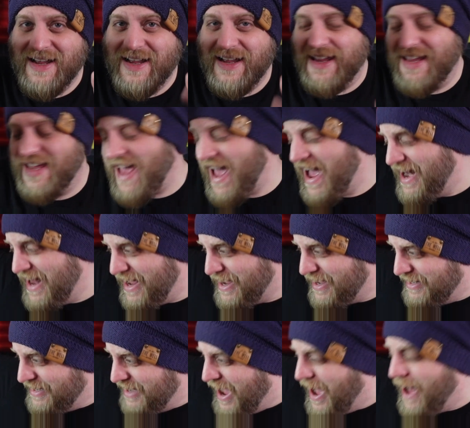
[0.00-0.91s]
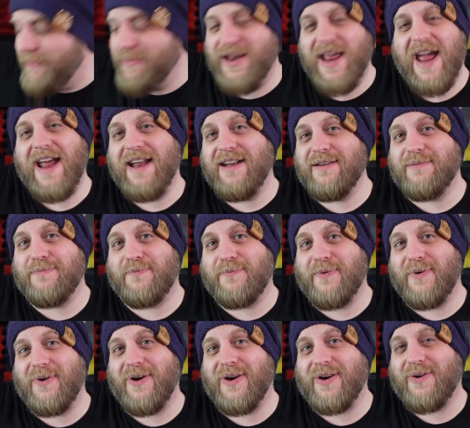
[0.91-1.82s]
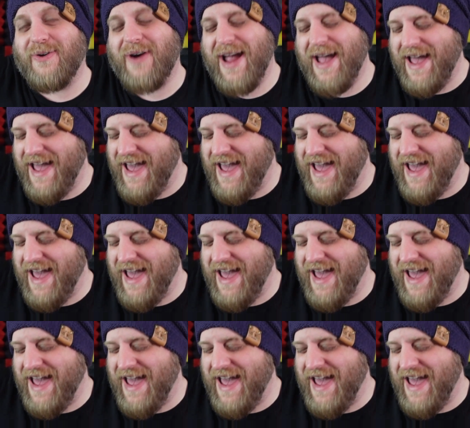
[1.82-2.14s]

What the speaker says: getting nominated for a Grammy.